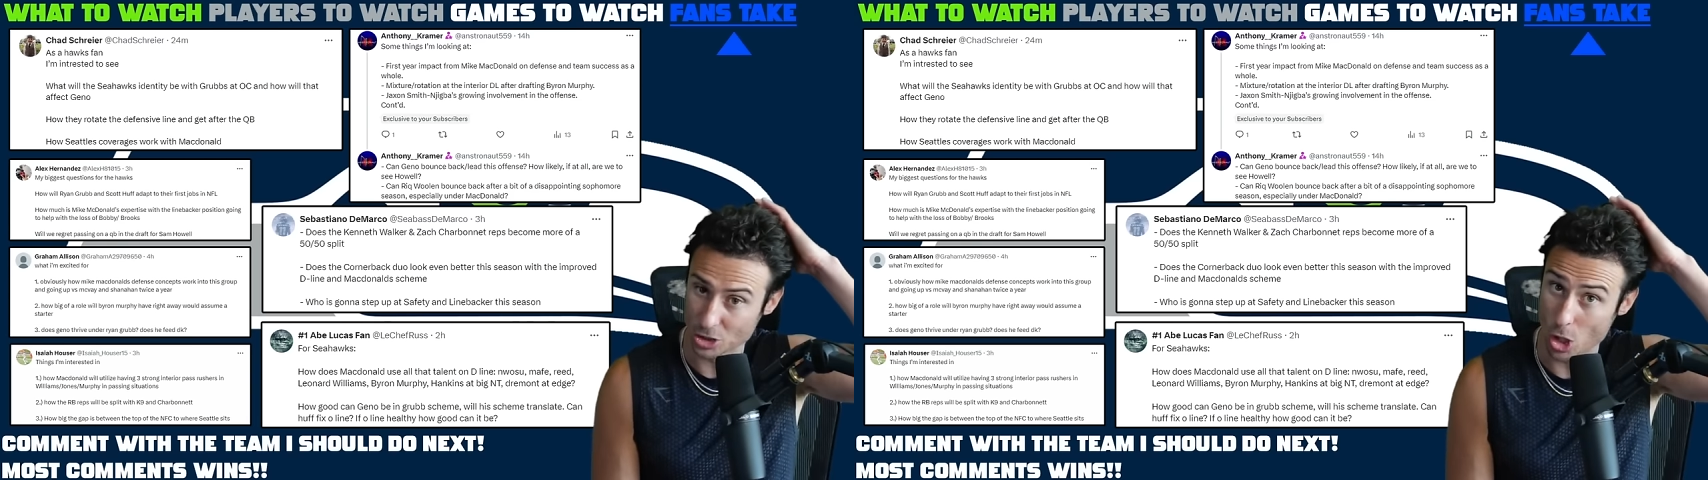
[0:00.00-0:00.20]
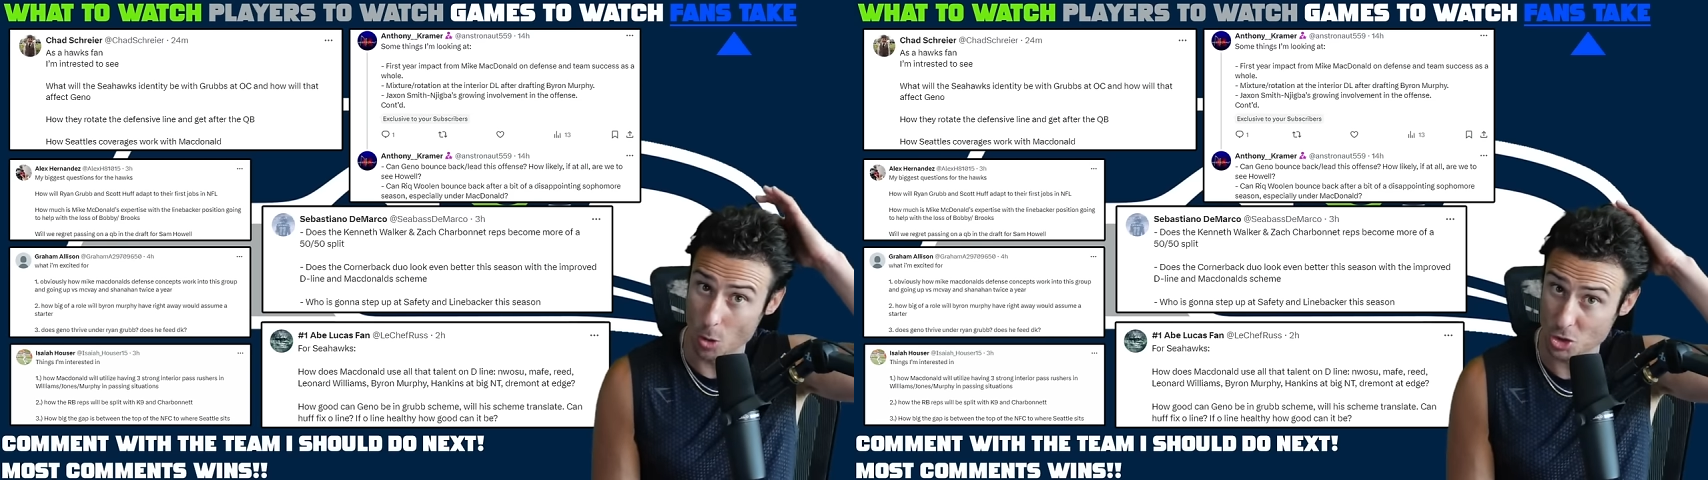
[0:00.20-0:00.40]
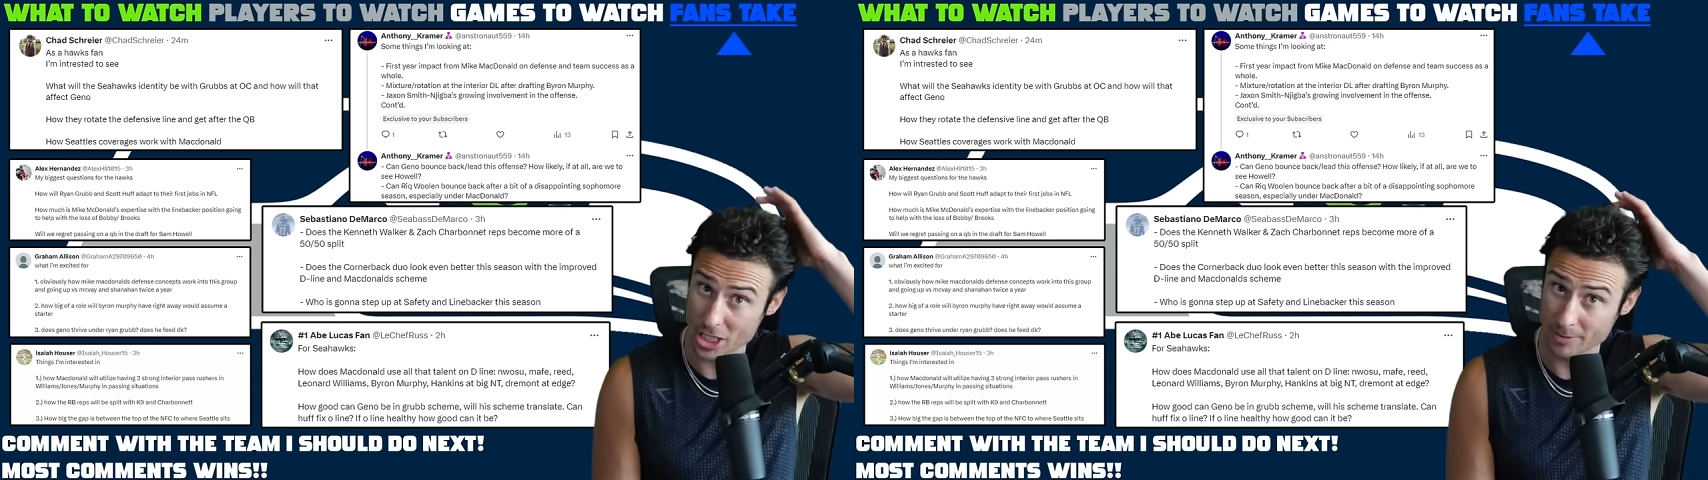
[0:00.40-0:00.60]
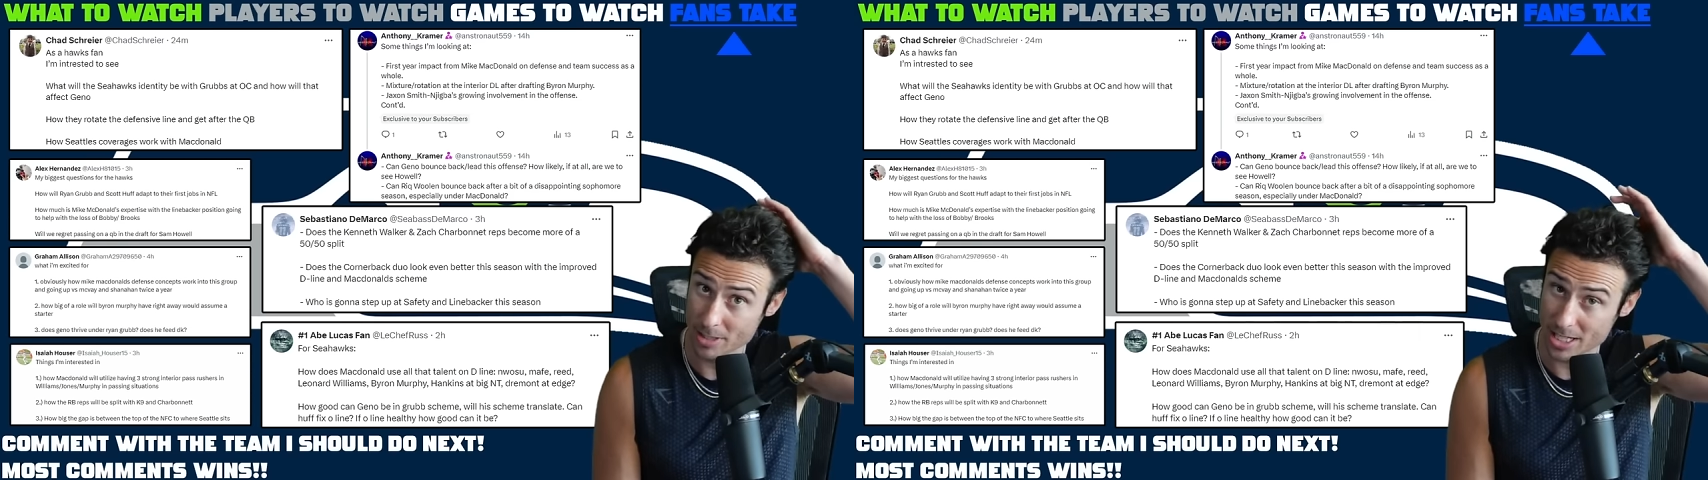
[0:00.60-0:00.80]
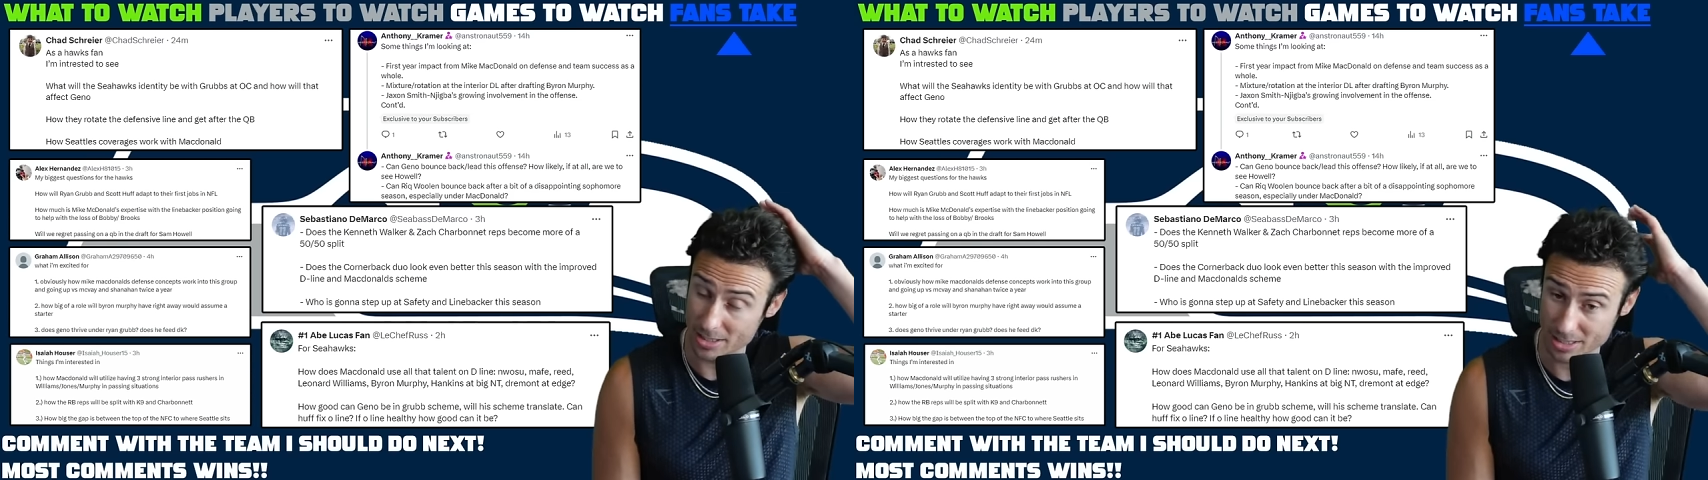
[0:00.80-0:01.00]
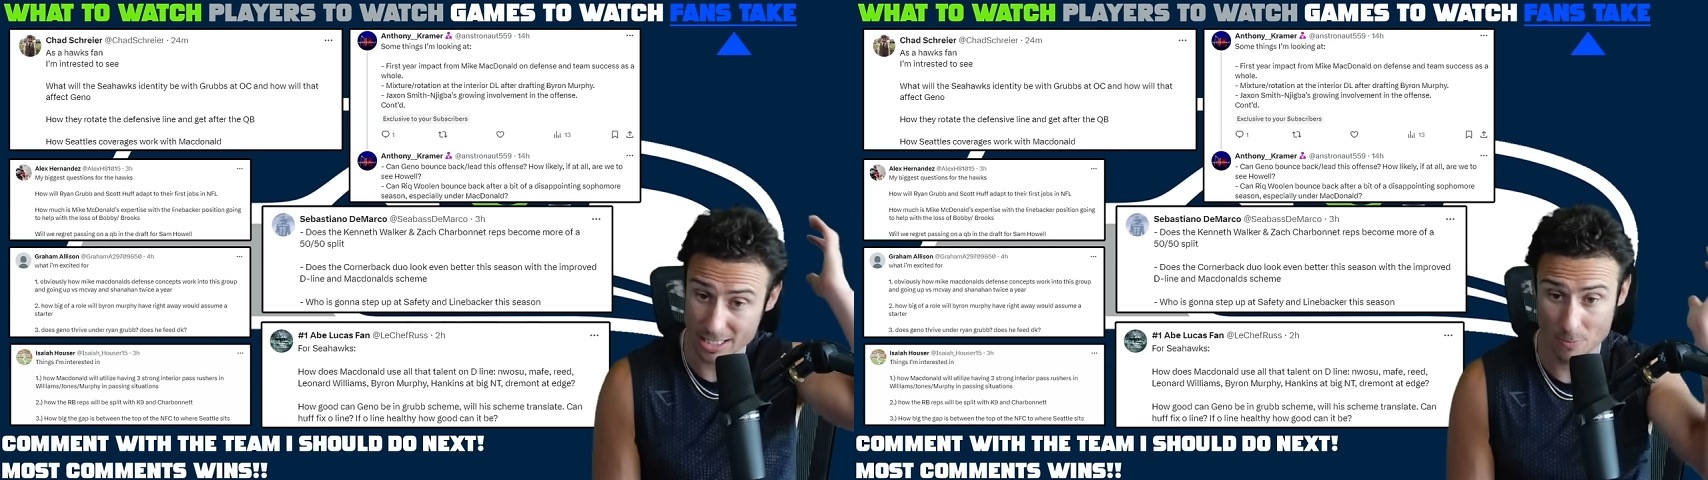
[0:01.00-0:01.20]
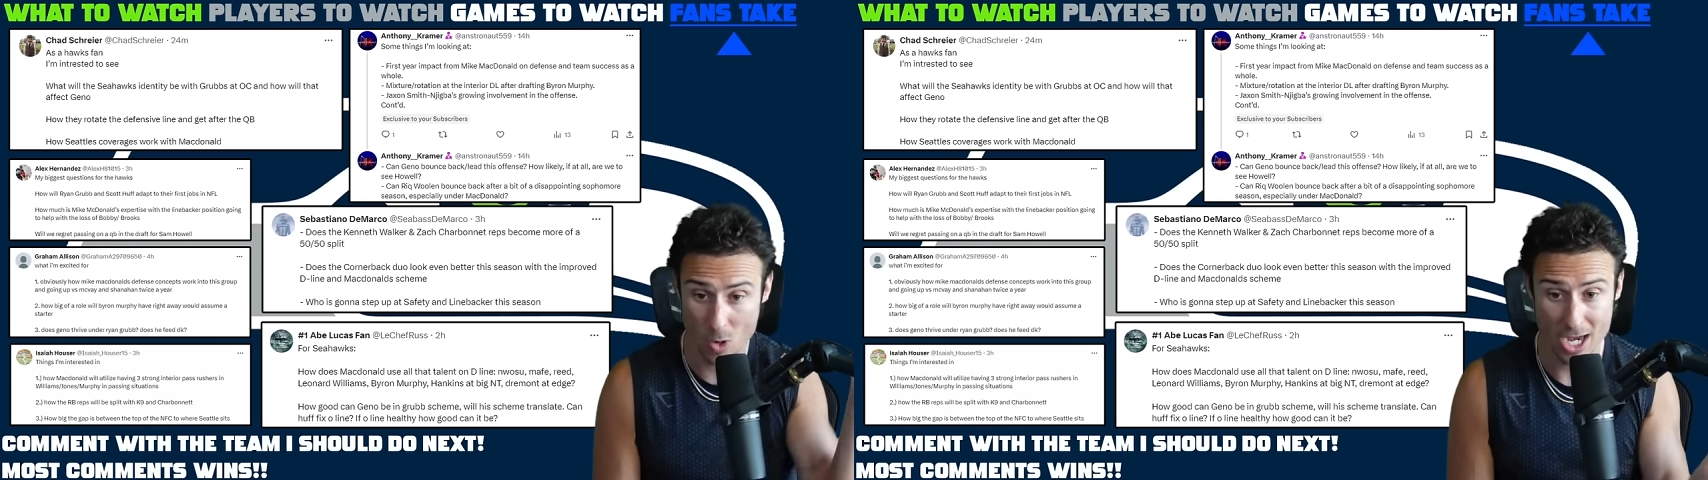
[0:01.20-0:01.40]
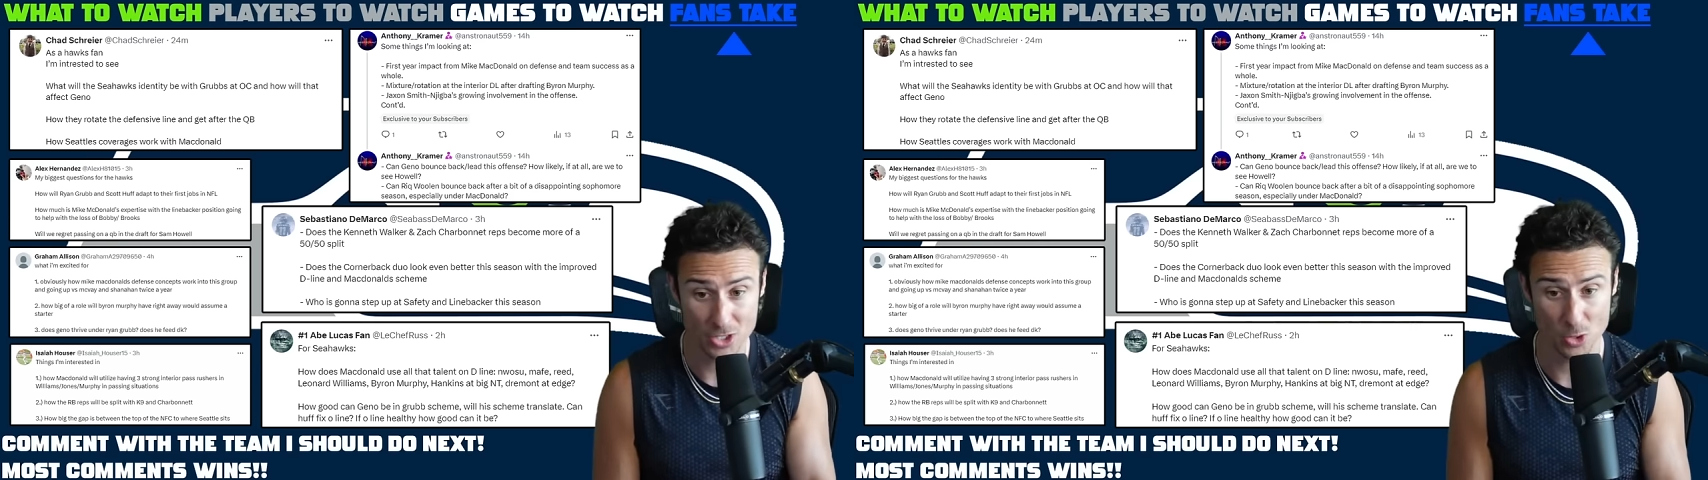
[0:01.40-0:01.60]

coaching and scheme wise.